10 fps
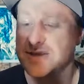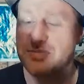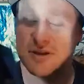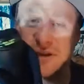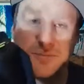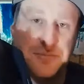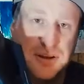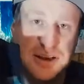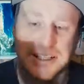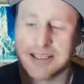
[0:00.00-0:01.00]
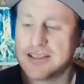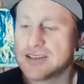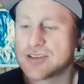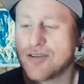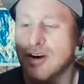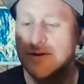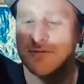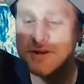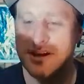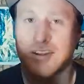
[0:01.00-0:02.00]
been completely designed
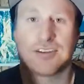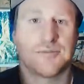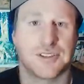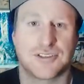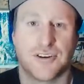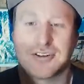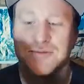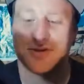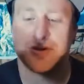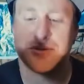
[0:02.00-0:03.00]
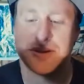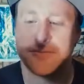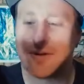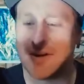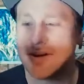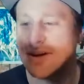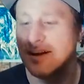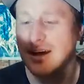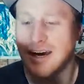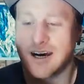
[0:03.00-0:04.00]
with nothing but shock absorbing in
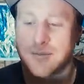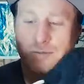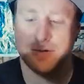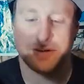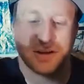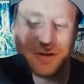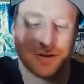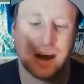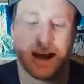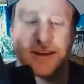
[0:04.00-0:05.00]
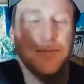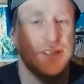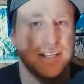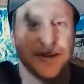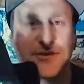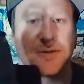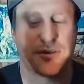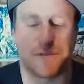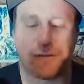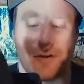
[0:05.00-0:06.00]
mind. Um, when we look at the material,
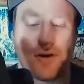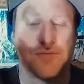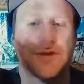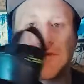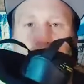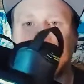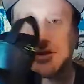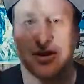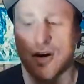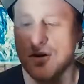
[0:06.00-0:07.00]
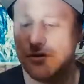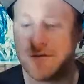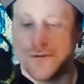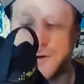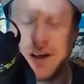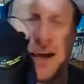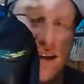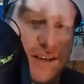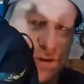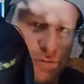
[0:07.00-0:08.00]
the foam surrounding the whole foot
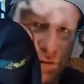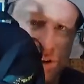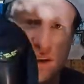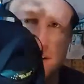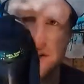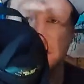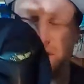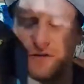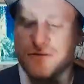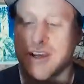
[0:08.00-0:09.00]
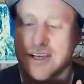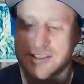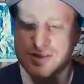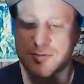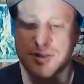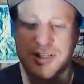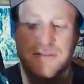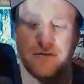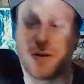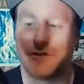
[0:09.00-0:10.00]
is a really soft, squishy
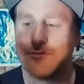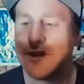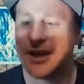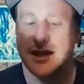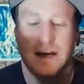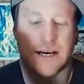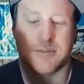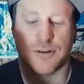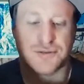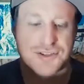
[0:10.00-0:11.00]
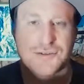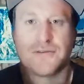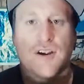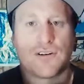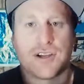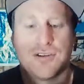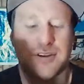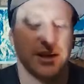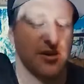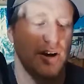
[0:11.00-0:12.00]
foam. Um, also a very
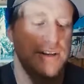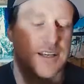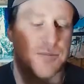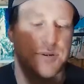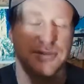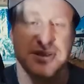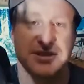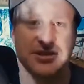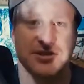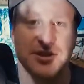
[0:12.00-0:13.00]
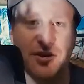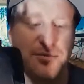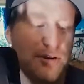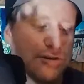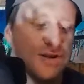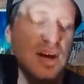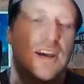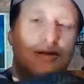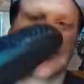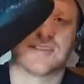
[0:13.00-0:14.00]
unique idea built into the toe box.
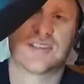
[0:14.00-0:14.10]
You can